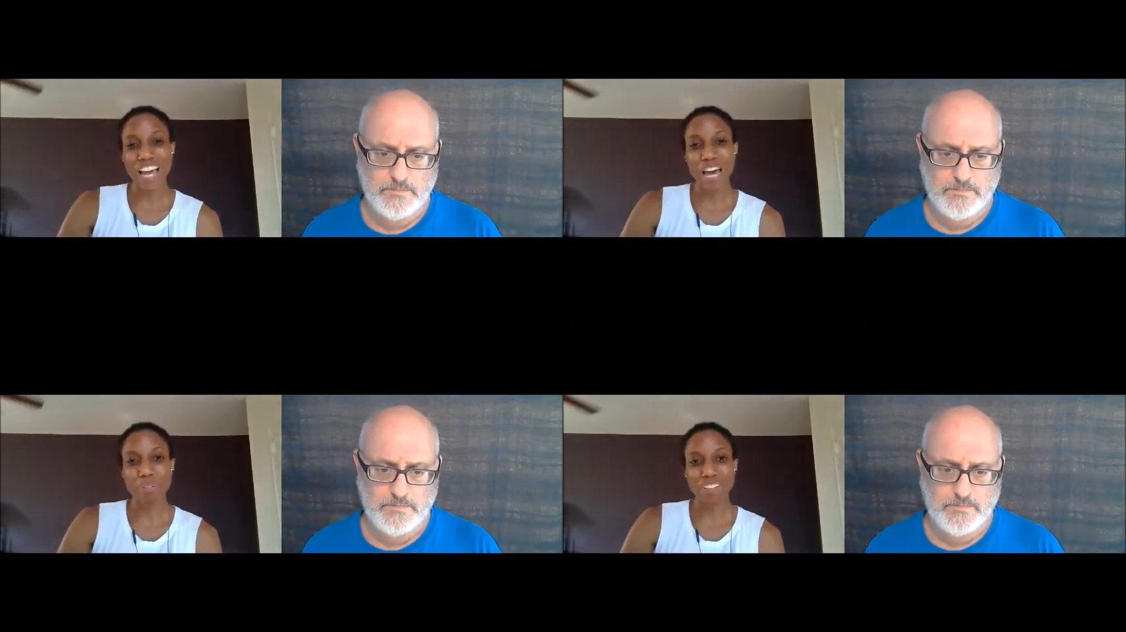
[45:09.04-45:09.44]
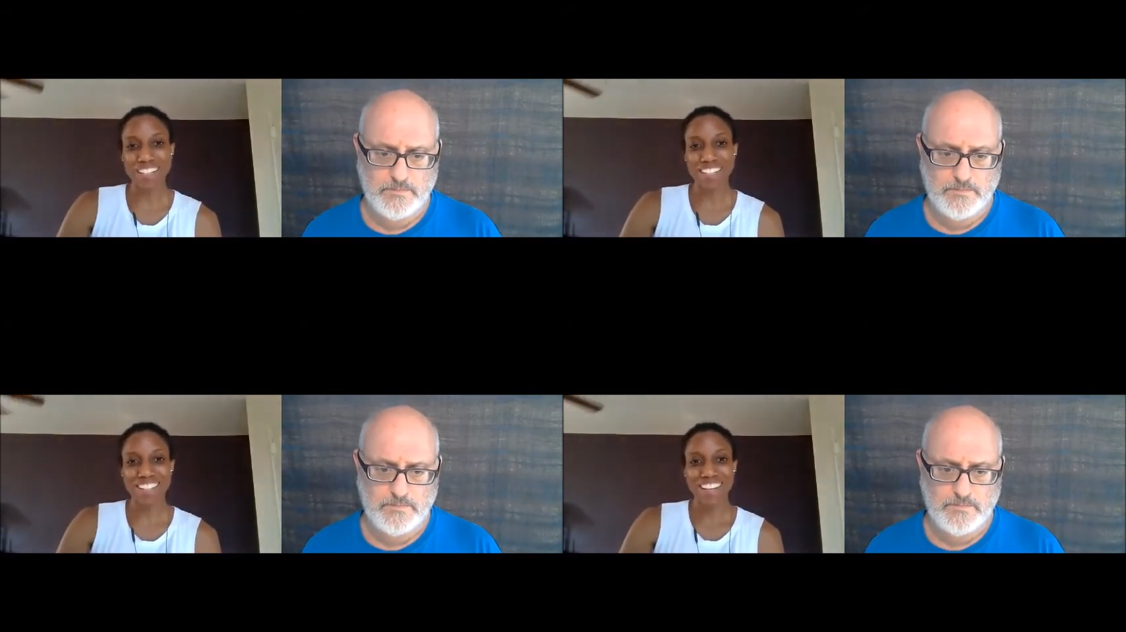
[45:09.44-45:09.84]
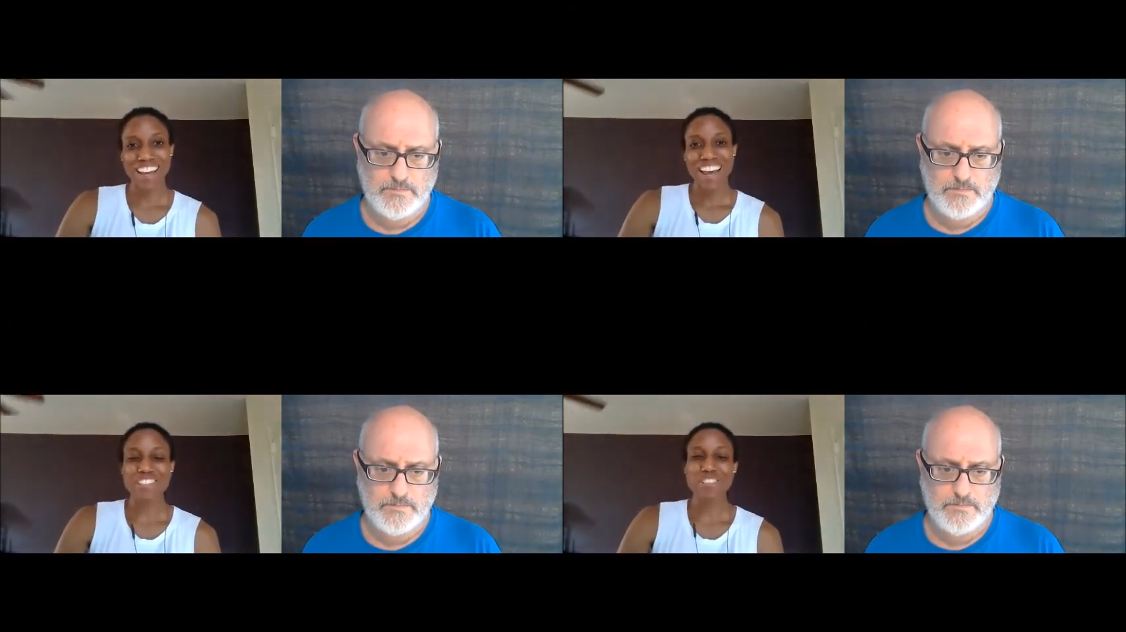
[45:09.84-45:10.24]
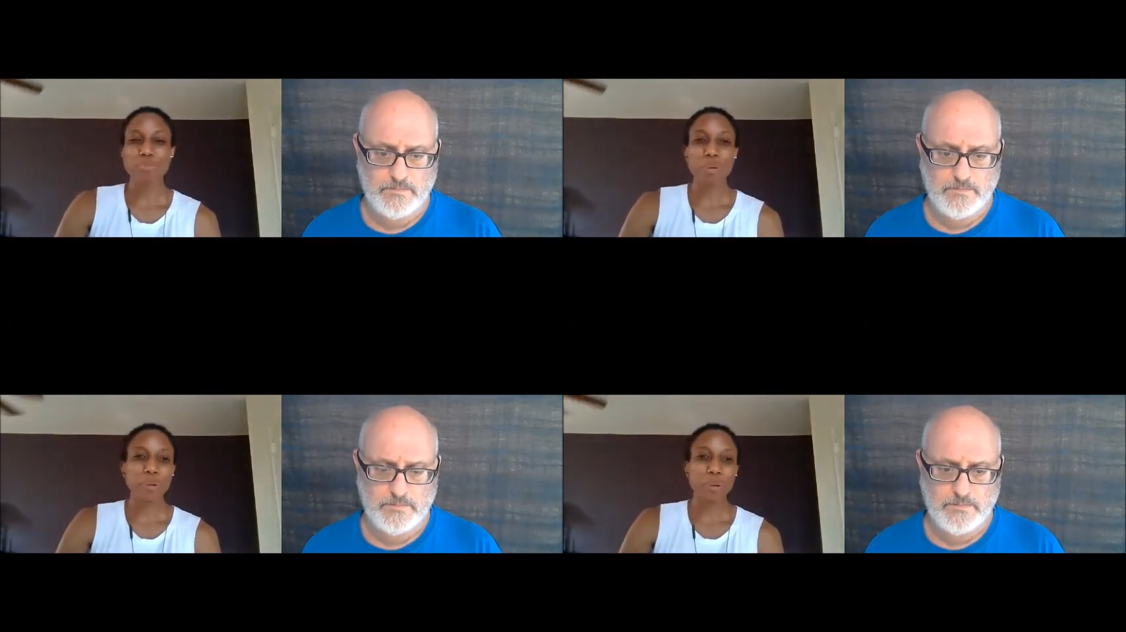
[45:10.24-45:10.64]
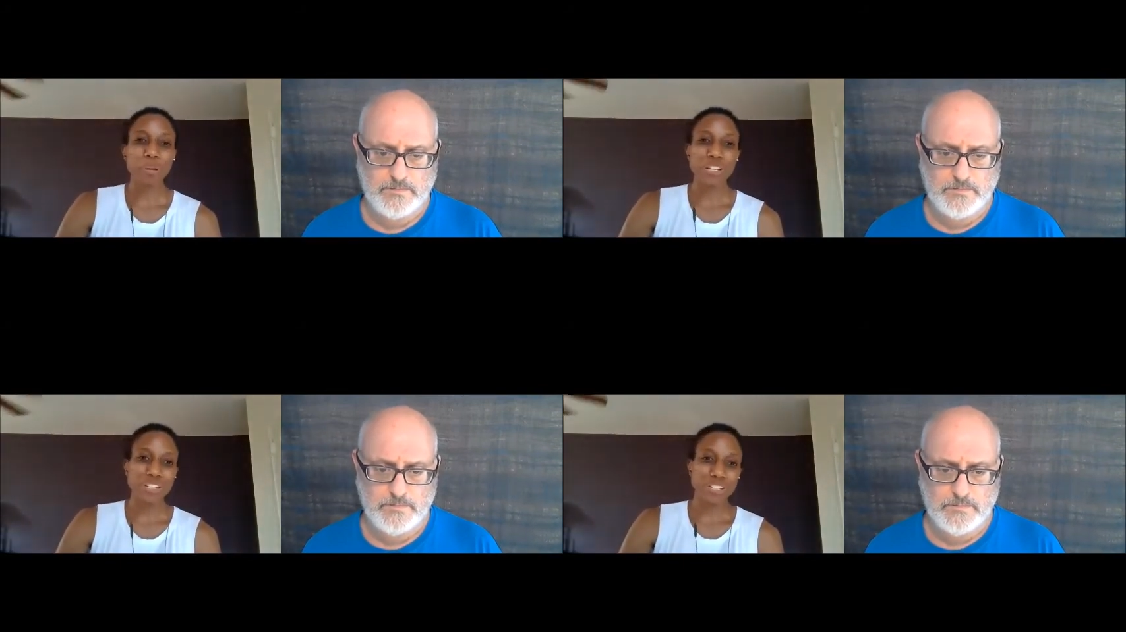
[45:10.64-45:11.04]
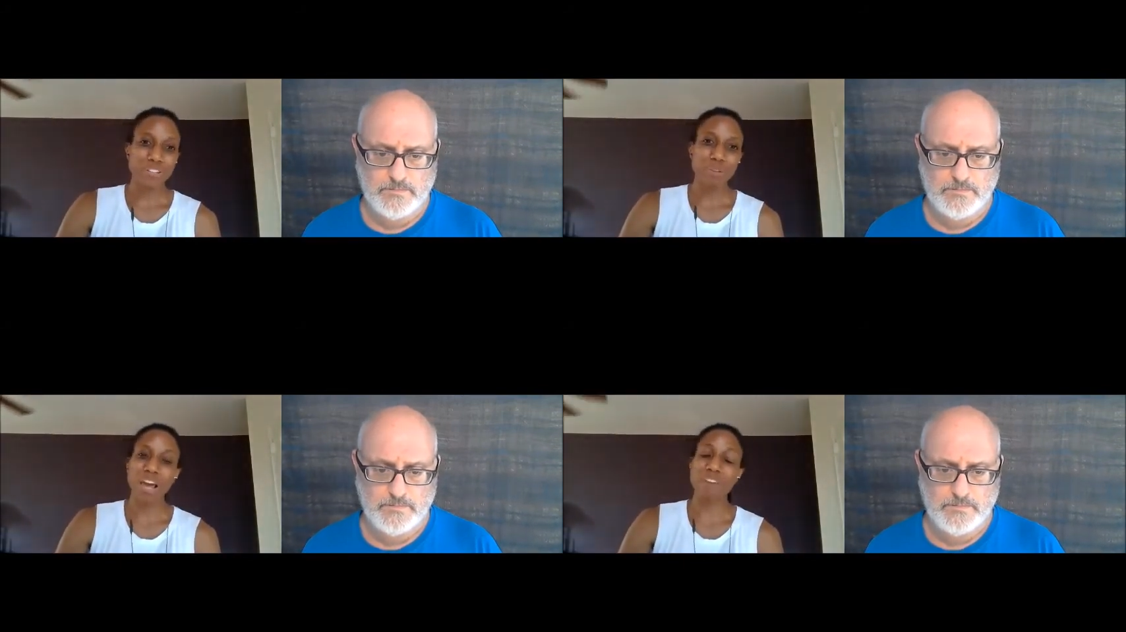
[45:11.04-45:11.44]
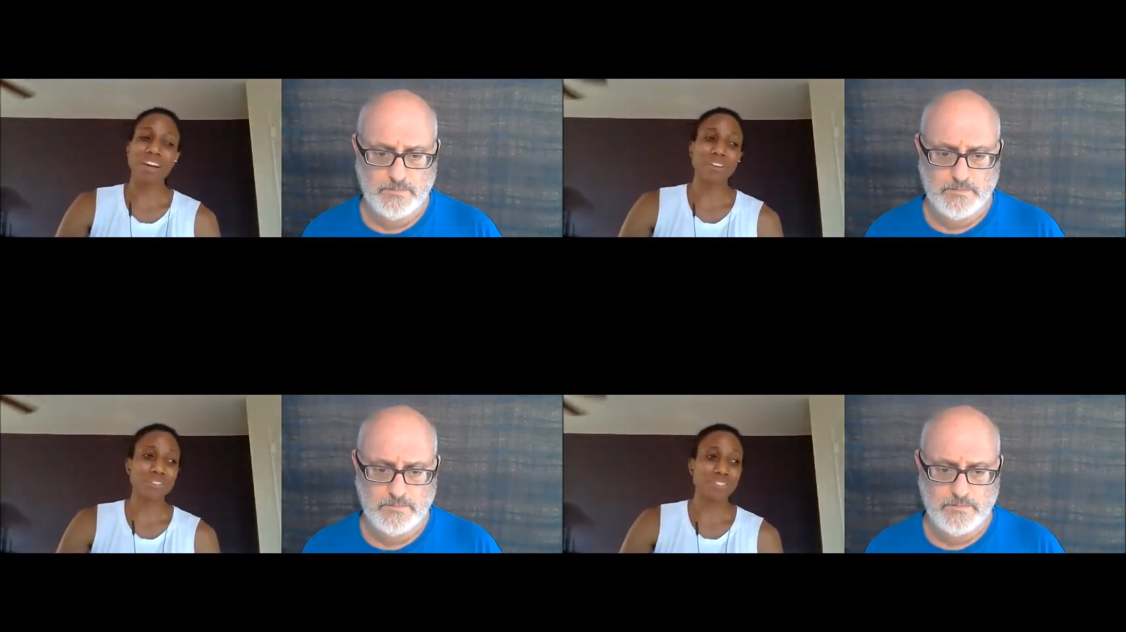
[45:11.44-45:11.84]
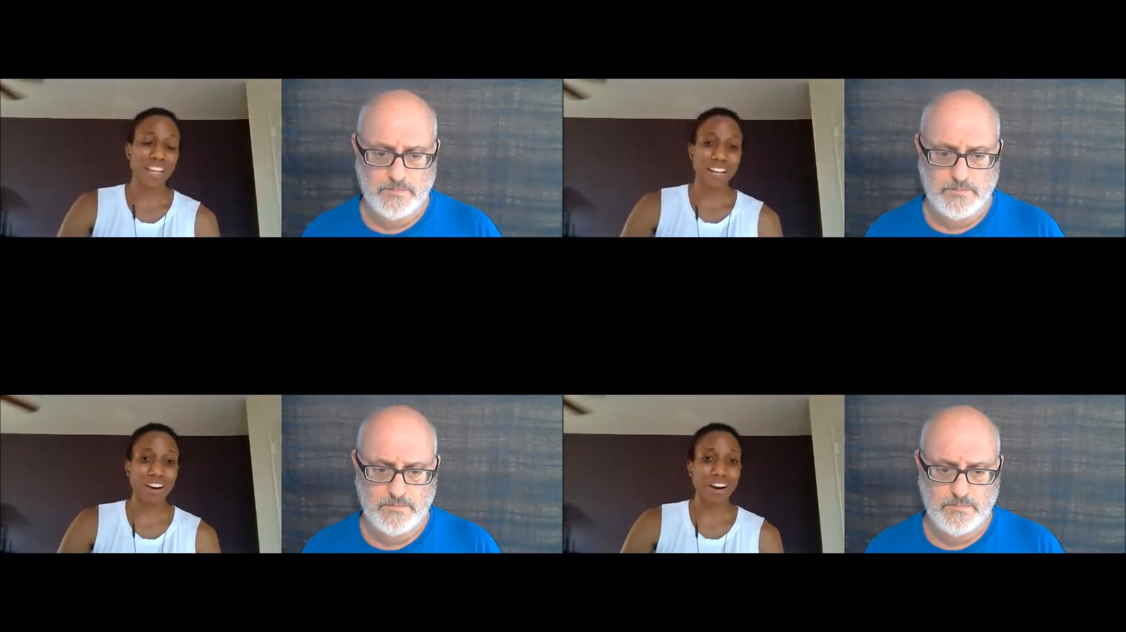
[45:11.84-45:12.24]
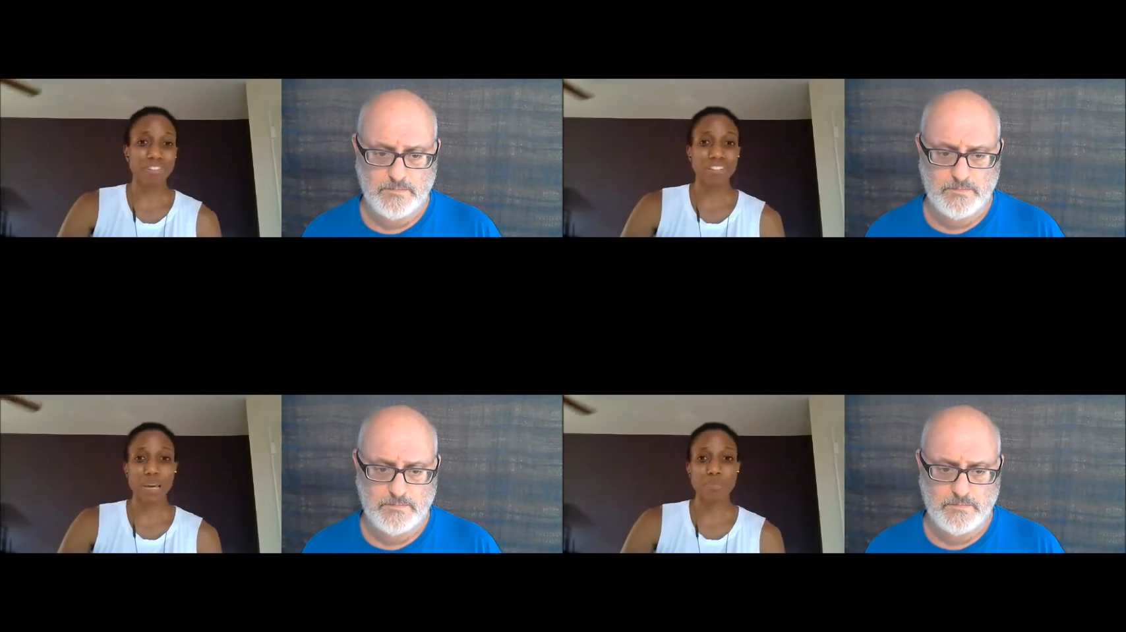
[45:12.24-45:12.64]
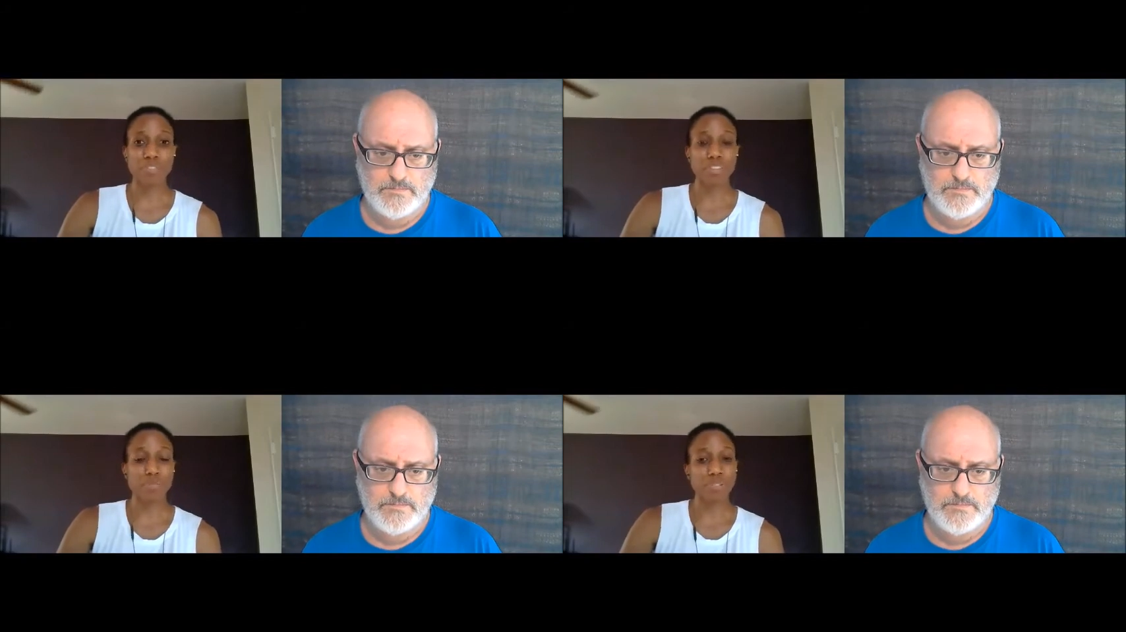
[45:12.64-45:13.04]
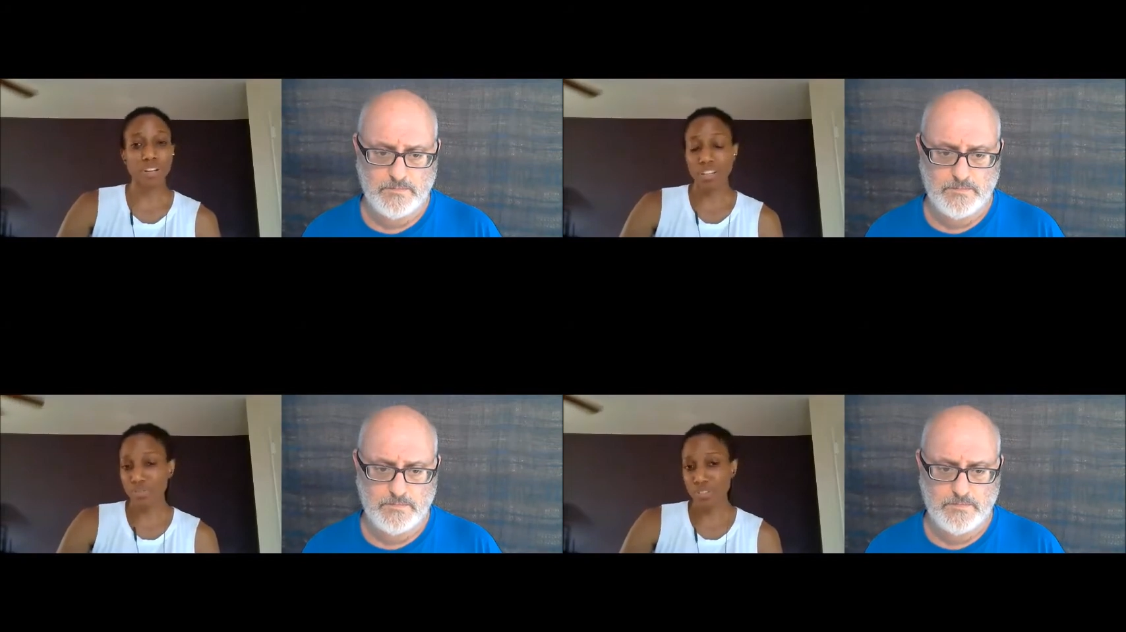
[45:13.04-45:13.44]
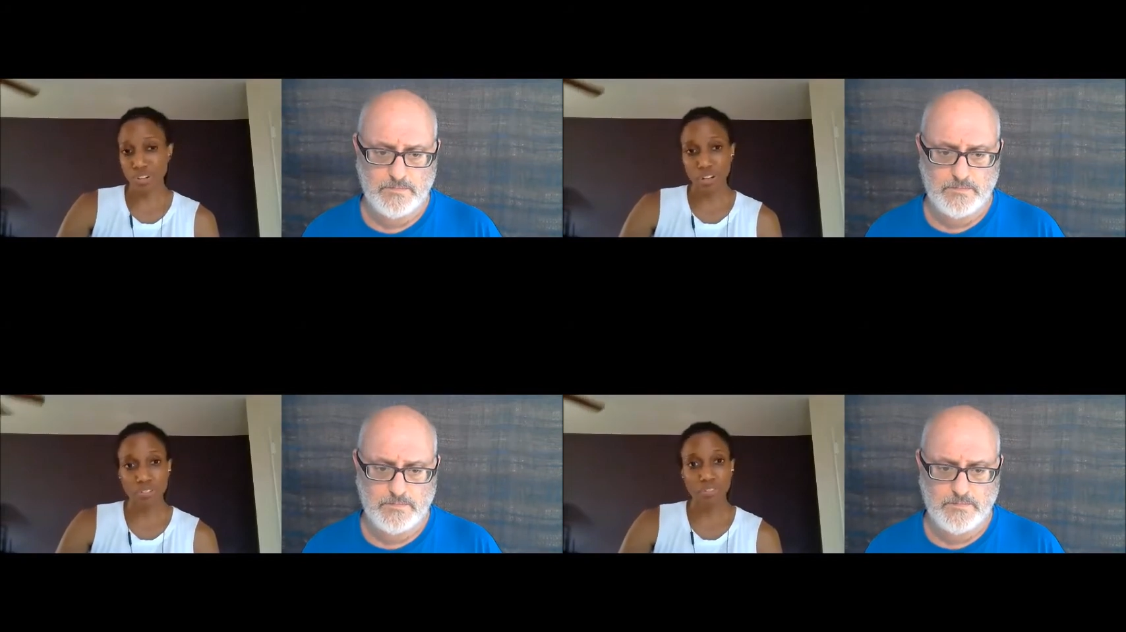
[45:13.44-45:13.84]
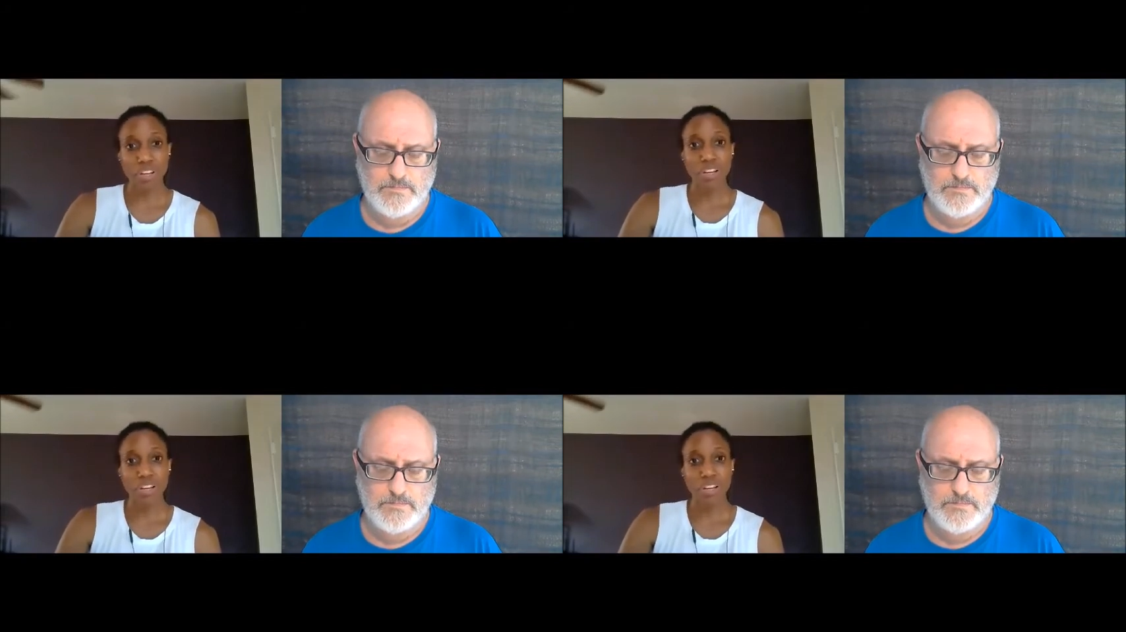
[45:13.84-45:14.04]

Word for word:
Speaker 1: capitalists. And so the people you're pitching to don't have an understanding oftentimes of the community you serve,